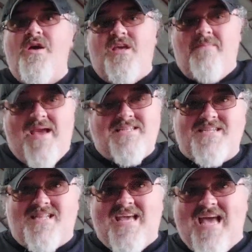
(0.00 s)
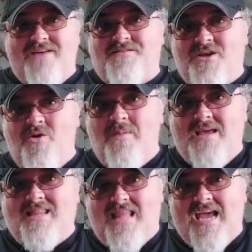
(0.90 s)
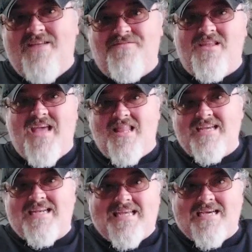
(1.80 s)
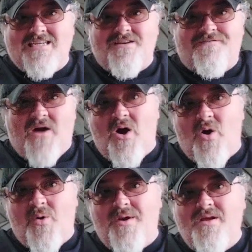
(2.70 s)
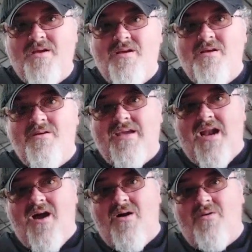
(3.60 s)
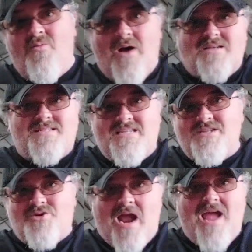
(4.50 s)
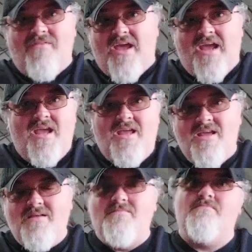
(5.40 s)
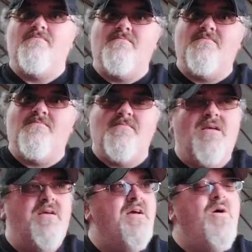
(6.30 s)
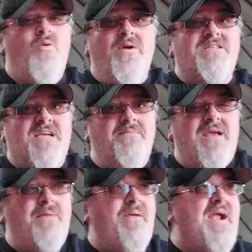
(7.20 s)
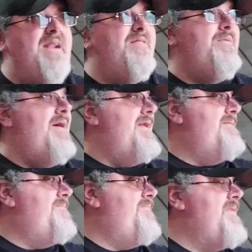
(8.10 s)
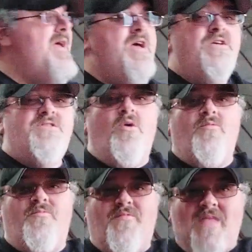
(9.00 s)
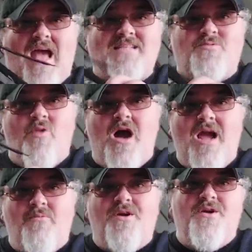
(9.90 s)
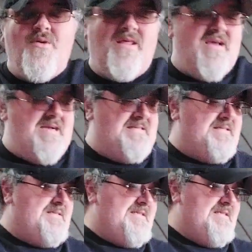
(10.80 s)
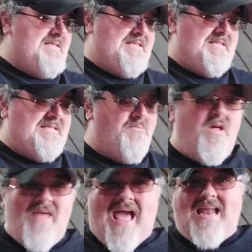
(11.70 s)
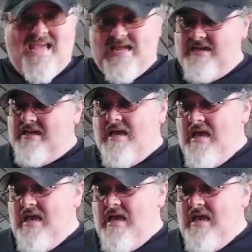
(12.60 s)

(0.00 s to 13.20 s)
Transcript: you basically have to go by the light of the LED on your phone, you know, while still driving, which can be a pain in the butt. So that's why we're doing this, because, well, that, and